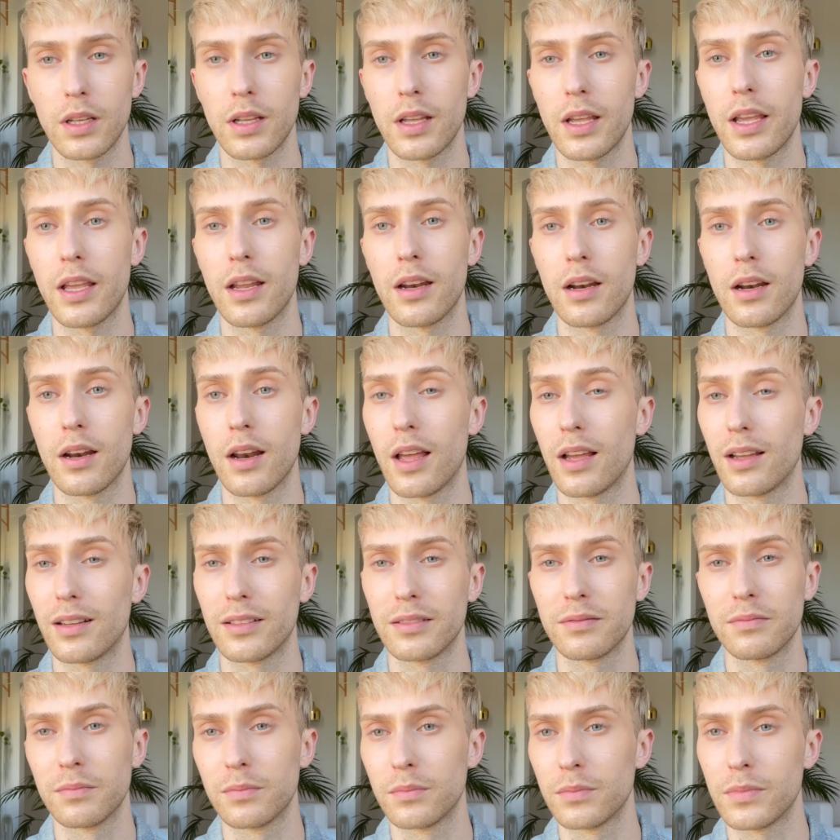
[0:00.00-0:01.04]
in like
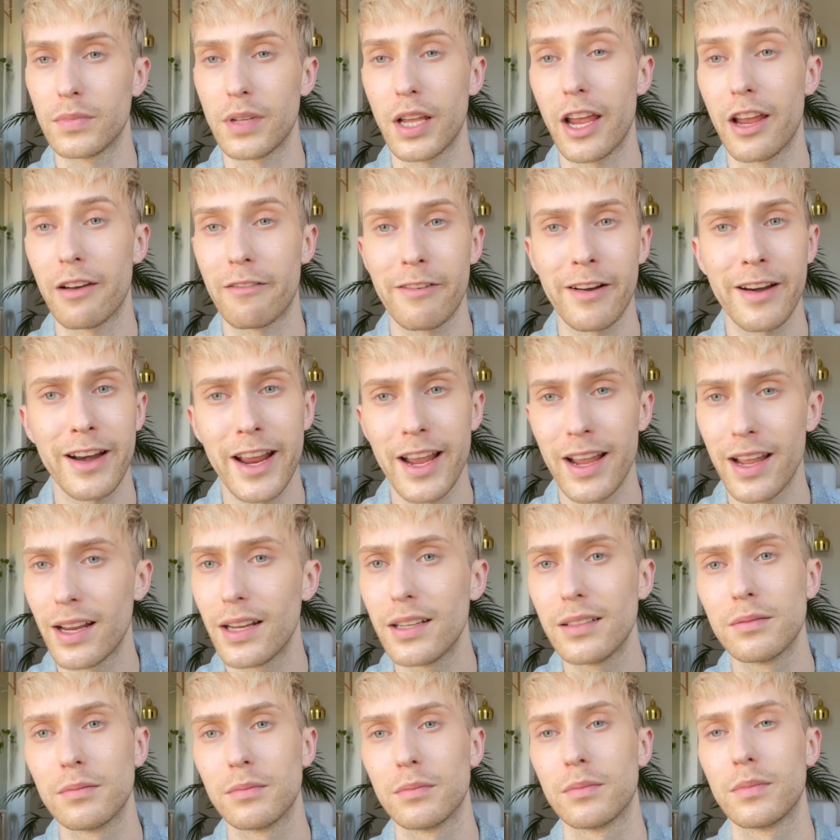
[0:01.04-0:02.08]
every
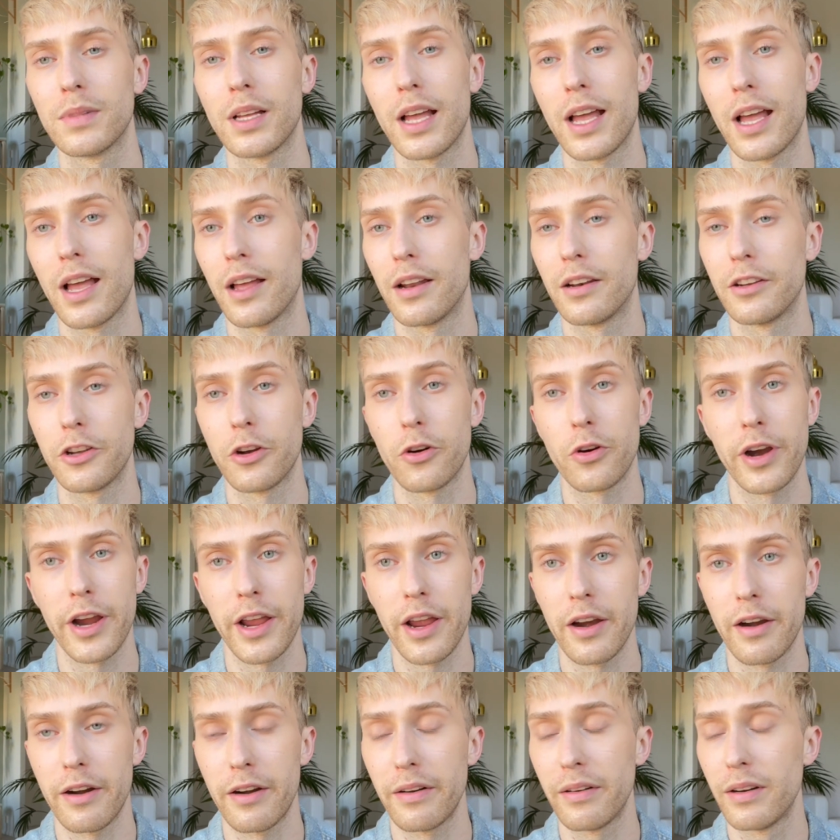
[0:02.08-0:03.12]
day and your
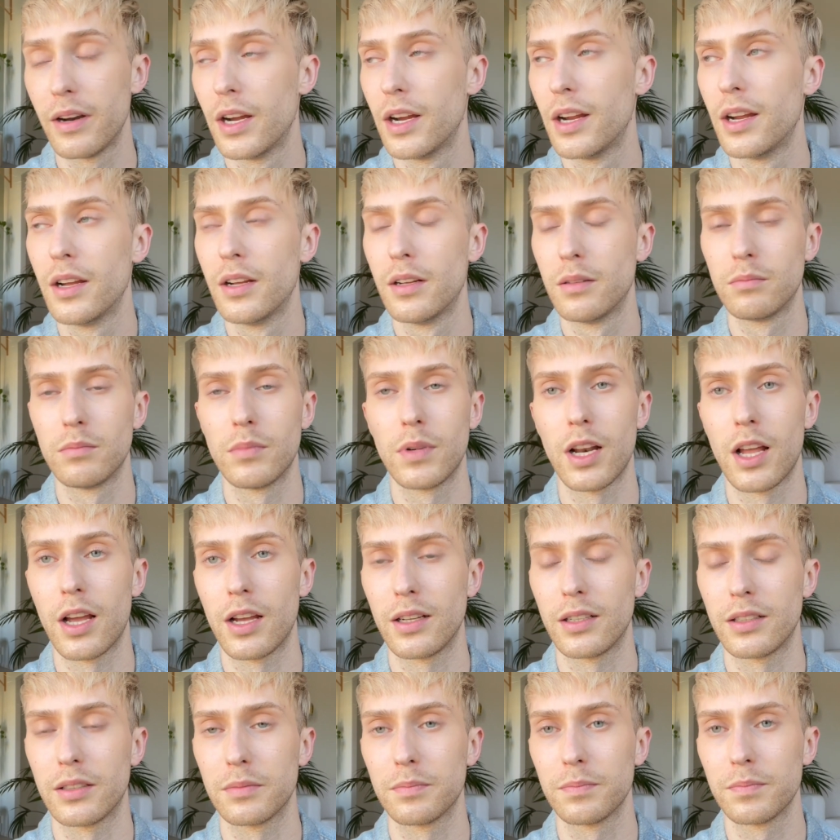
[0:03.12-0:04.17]
hair
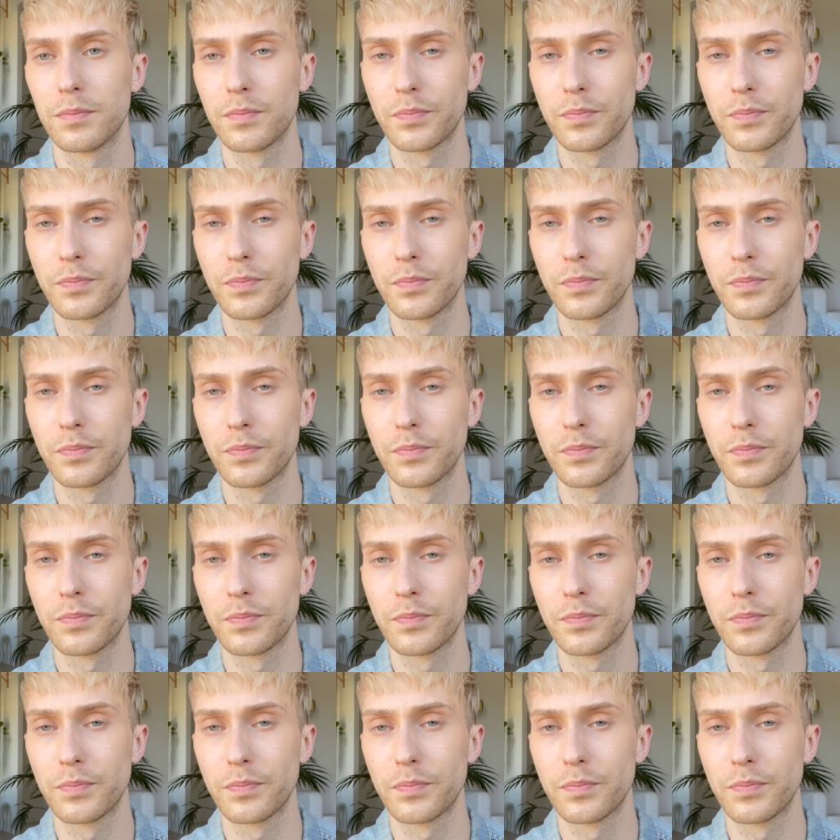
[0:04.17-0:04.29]
like